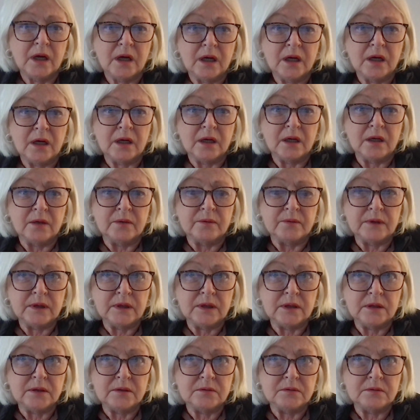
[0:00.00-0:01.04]
uh,
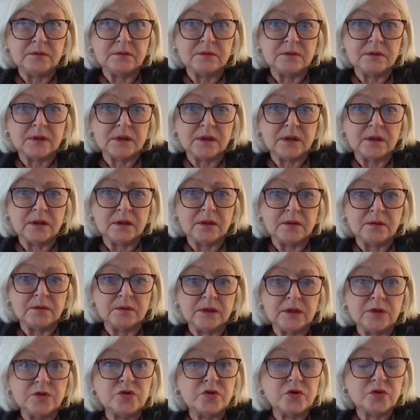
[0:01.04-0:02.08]
it, uh,
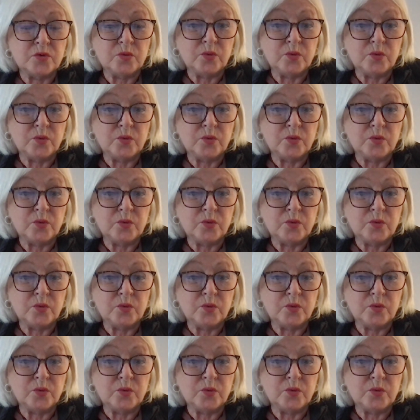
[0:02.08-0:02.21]
in two